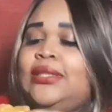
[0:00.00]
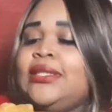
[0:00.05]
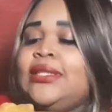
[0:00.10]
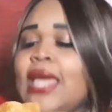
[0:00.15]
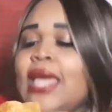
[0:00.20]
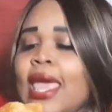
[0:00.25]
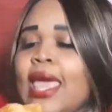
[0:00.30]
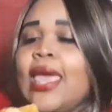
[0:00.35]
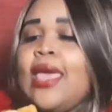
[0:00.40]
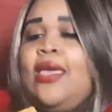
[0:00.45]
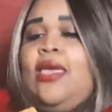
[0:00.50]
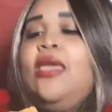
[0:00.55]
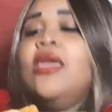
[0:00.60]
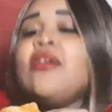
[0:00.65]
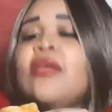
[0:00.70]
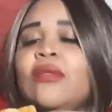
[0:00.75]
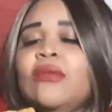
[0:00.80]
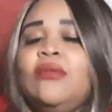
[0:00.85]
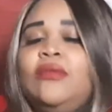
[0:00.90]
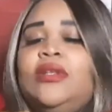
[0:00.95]

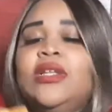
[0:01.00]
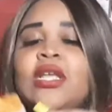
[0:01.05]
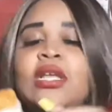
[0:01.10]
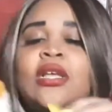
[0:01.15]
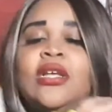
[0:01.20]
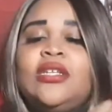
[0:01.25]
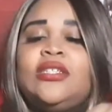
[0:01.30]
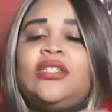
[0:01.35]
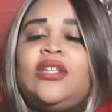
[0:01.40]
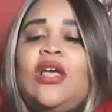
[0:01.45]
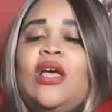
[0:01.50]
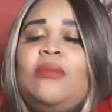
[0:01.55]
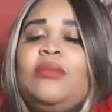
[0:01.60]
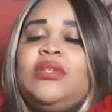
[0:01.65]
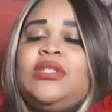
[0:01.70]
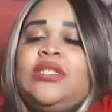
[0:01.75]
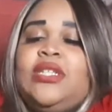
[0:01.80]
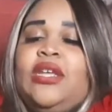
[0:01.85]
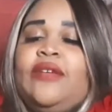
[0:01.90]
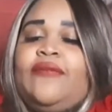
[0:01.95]
do. So I'm
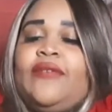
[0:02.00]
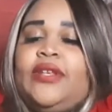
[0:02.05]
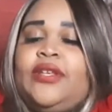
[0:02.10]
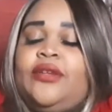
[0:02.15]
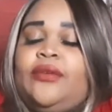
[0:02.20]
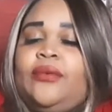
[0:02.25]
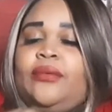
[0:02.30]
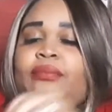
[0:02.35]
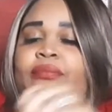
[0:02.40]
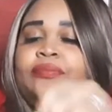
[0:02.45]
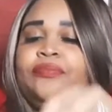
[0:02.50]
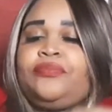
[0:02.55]
gonna see if it do.